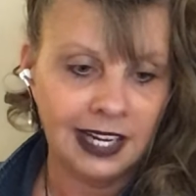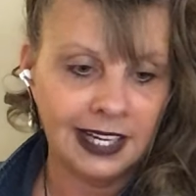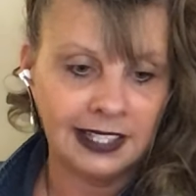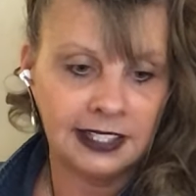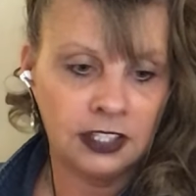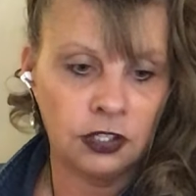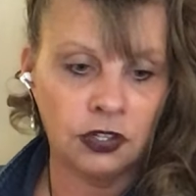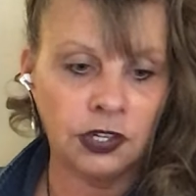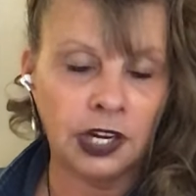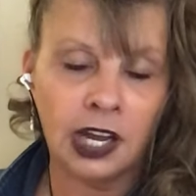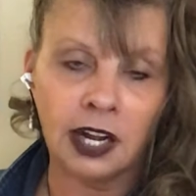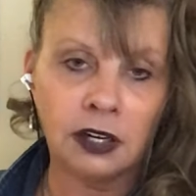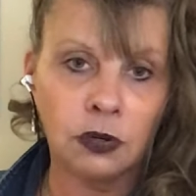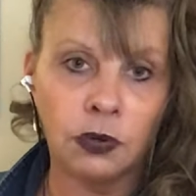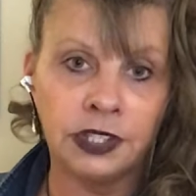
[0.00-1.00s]
You're not
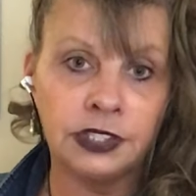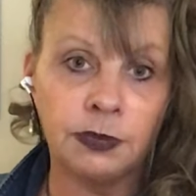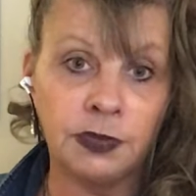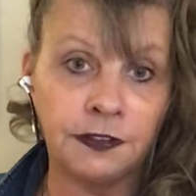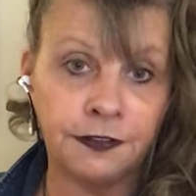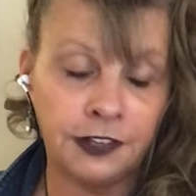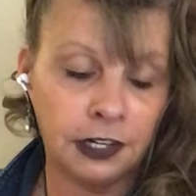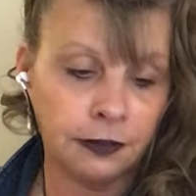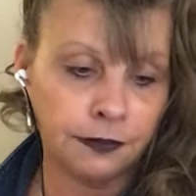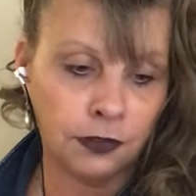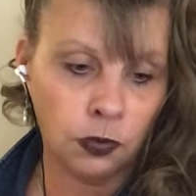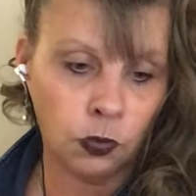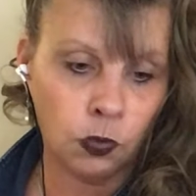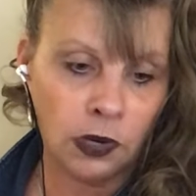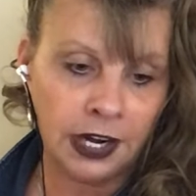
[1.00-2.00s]
going to be fearful
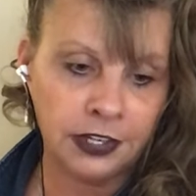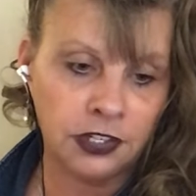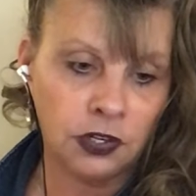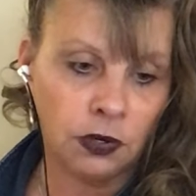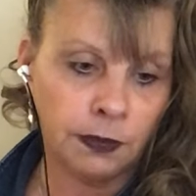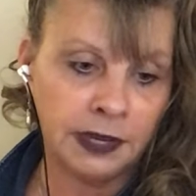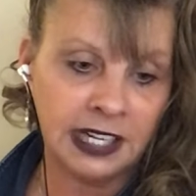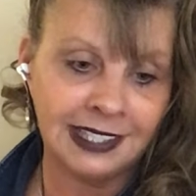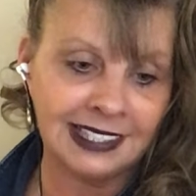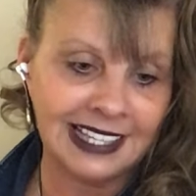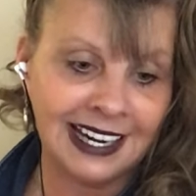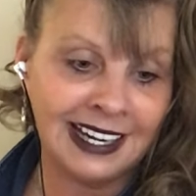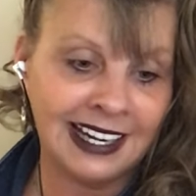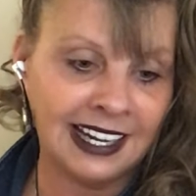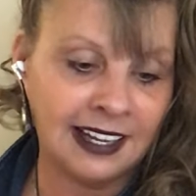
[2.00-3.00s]
when you're
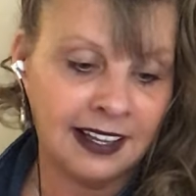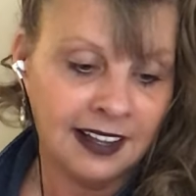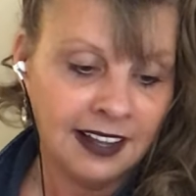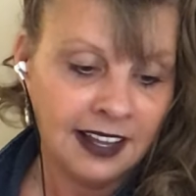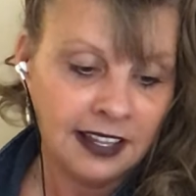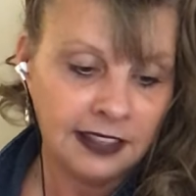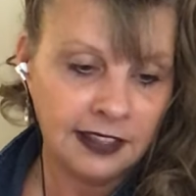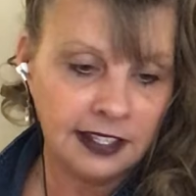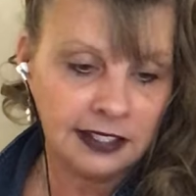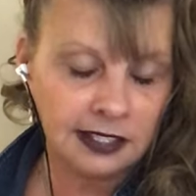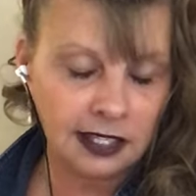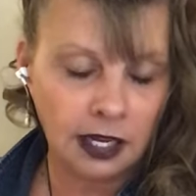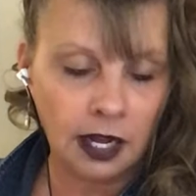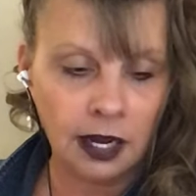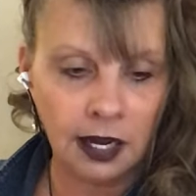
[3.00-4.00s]
maintaining this
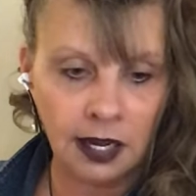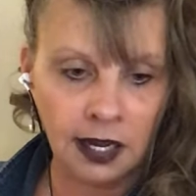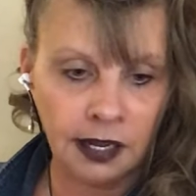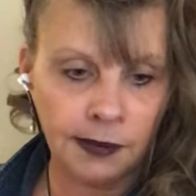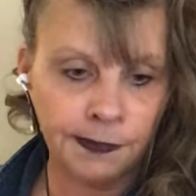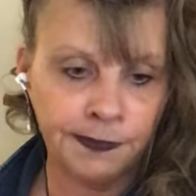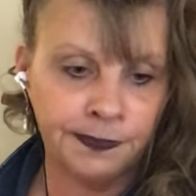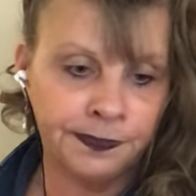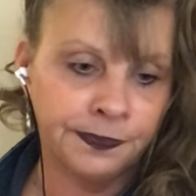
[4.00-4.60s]
calm